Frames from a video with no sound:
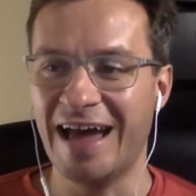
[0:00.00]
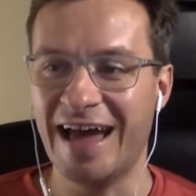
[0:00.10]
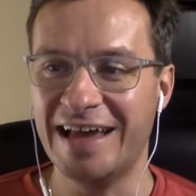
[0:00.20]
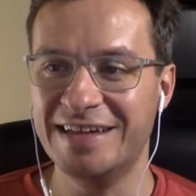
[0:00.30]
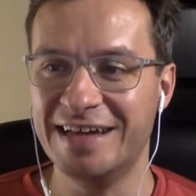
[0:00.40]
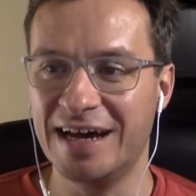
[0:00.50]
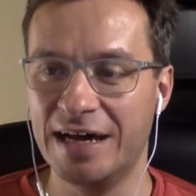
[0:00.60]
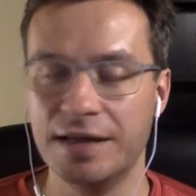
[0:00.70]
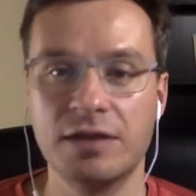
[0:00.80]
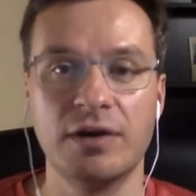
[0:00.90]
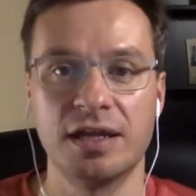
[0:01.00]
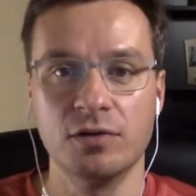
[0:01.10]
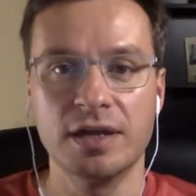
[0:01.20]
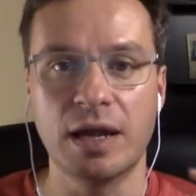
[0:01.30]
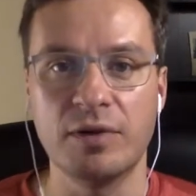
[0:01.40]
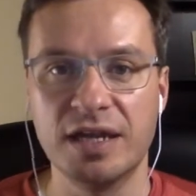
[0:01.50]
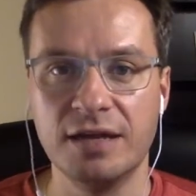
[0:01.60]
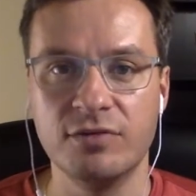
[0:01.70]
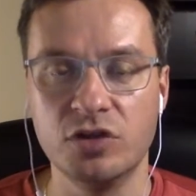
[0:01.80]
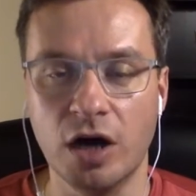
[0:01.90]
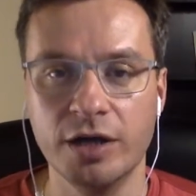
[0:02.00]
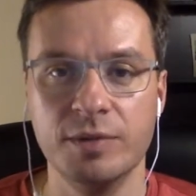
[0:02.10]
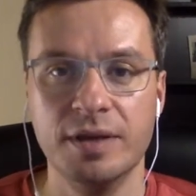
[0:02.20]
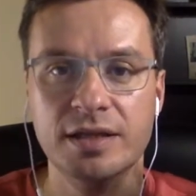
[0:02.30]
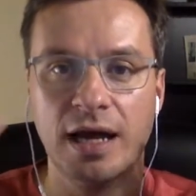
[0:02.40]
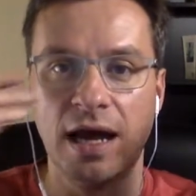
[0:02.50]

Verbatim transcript: And so as soon as I received the document,